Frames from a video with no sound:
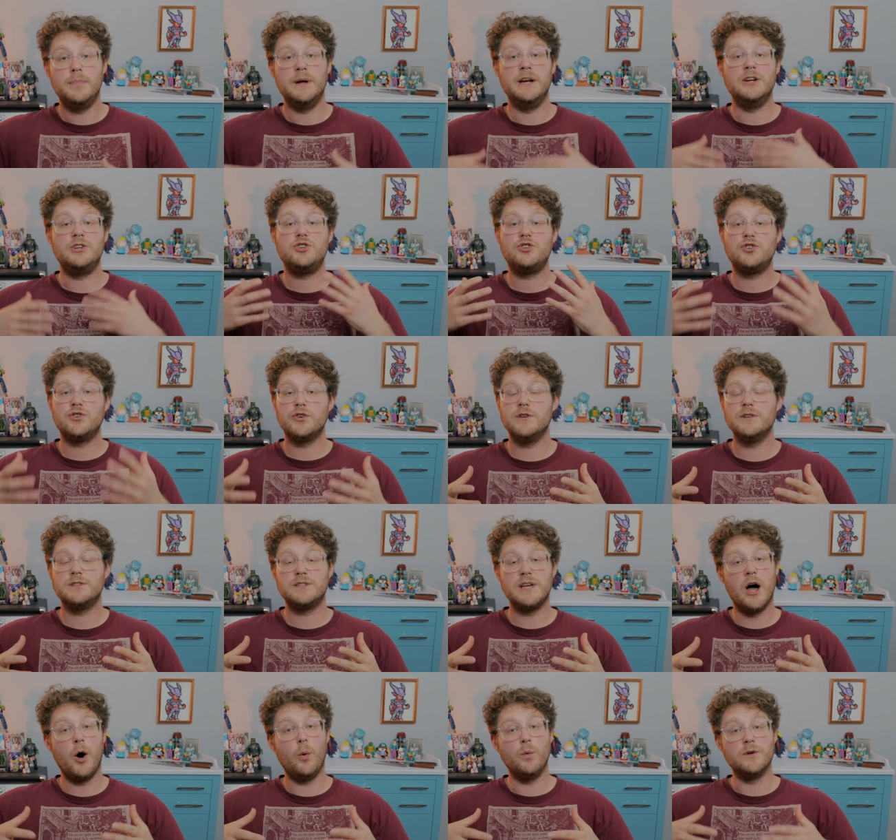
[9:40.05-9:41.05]
but it sure
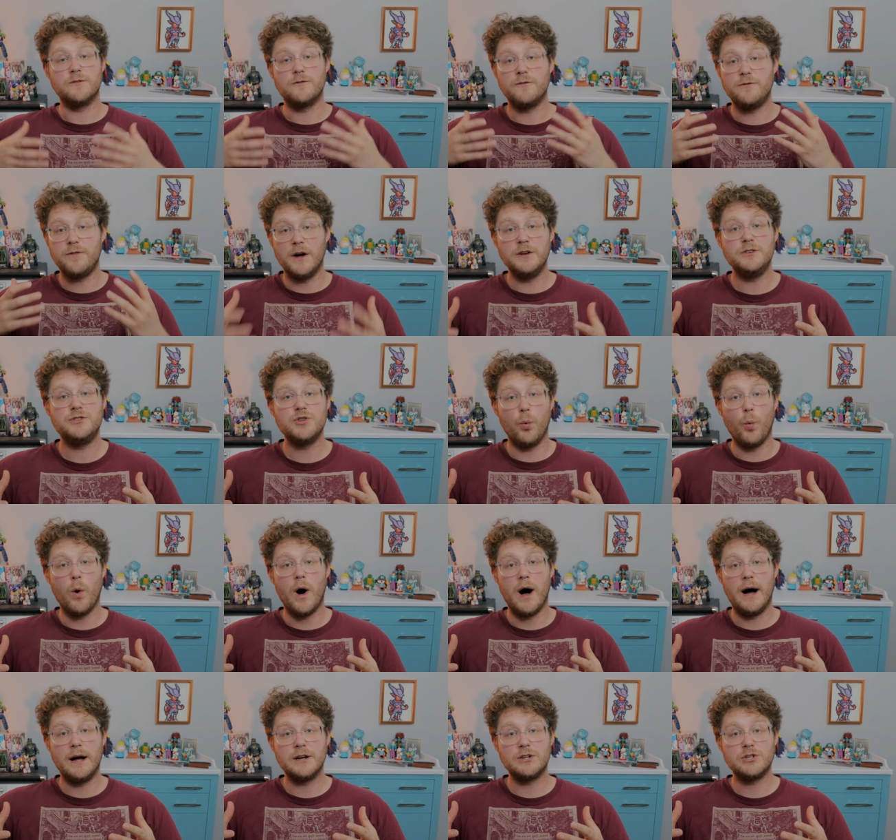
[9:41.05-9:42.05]
as hell was fun to
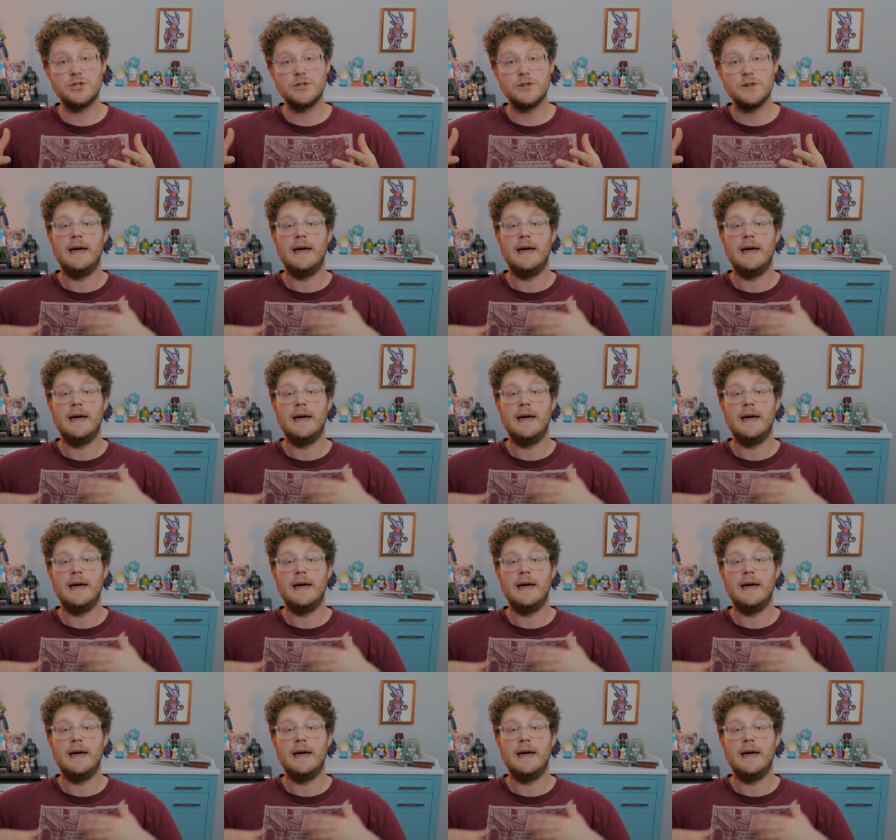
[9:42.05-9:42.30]
watch,